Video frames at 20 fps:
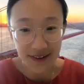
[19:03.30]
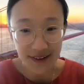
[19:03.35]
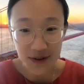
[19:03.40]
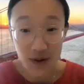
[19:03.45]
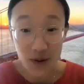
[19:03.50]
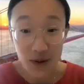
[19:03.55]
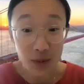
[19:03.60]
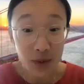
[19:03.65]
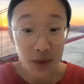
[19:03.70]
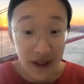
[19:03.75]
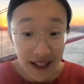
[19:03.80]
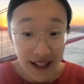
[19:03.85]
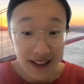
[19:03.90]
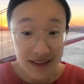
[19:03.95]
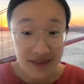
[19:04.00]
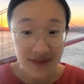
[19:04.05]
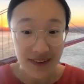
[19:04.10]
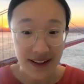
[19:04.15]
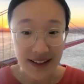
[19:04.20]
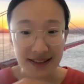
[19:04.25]
So we had
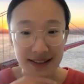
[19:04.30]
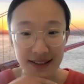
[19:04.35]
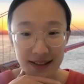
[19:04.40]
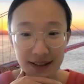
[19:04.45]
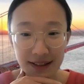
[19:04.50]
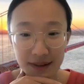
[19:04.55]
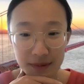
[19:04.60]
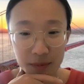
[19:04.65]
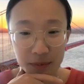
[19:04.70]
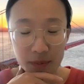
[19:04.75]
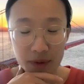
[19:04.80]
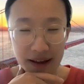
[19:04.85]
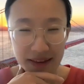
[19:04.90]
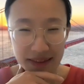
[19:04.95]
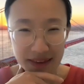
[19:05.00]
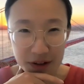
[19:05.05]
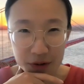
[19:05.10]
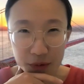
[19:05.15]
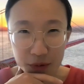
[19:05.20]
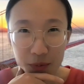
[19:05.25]
invested, I
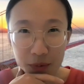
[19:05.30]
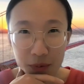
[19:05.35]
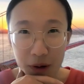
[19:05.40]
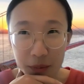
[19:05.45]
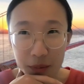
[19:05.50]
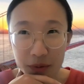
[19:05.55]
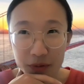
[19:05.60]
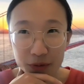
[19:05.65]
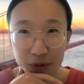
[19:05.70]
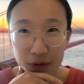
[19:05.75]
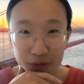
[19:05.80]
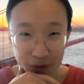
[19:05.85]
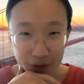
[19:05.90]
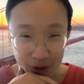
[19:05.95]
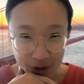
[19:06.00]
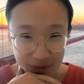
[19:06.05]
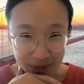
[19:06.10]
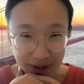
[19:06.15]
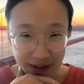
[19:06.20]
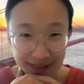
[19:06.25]
think, well before
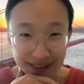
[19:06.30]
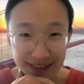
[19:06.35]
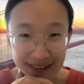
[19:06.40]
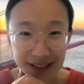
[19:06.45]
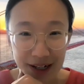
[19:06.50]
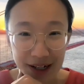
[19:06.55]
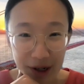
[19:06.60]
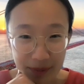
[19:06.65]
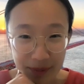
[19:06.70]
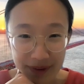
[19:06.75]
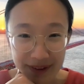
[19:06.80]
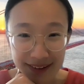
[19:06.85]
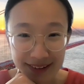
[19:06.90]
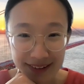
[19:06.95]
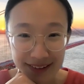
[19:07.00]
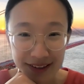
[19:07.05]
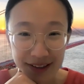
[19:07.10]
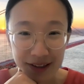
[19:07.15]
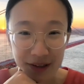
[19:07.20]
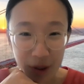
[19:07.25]
first round had come
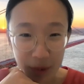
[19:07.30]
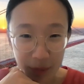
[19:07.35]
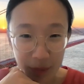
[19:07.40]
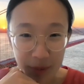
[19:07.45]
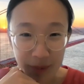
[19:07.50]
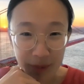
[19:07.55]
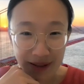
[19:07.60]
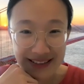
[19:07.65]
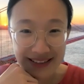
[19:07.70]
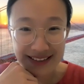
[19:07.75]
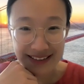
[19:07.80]
in a couple months